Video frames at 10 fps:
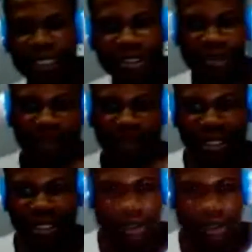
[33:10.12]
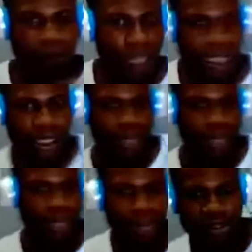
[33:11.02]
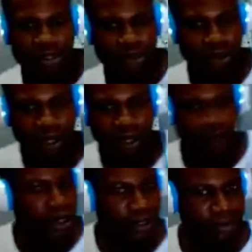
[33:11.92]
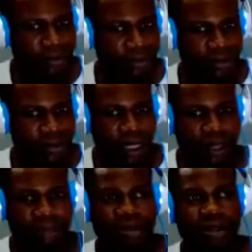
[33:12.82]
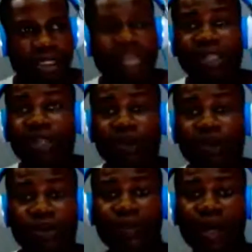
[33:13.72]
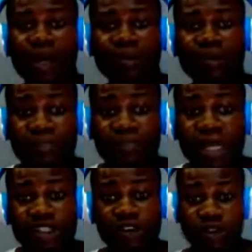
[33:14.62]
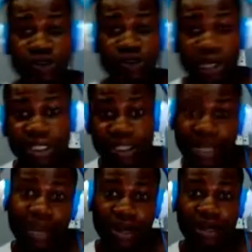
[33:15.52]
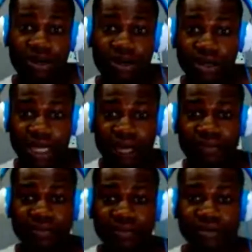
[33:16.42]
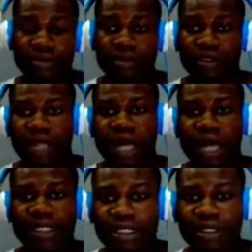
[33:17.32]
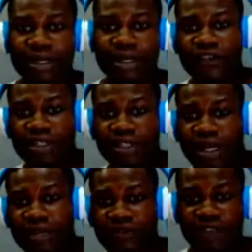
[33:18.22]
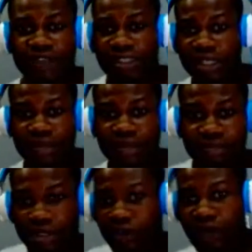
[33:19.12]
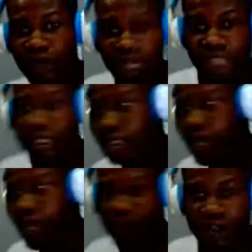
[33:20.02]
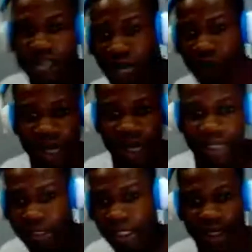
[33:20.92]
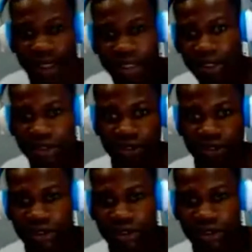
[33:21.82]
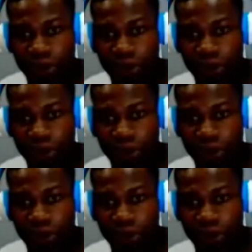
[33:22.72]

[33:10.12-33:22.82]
whatever. Let's say the CBN is controlling the naira. Okay, and the Federal Reserve System, regulating every other currency in the world.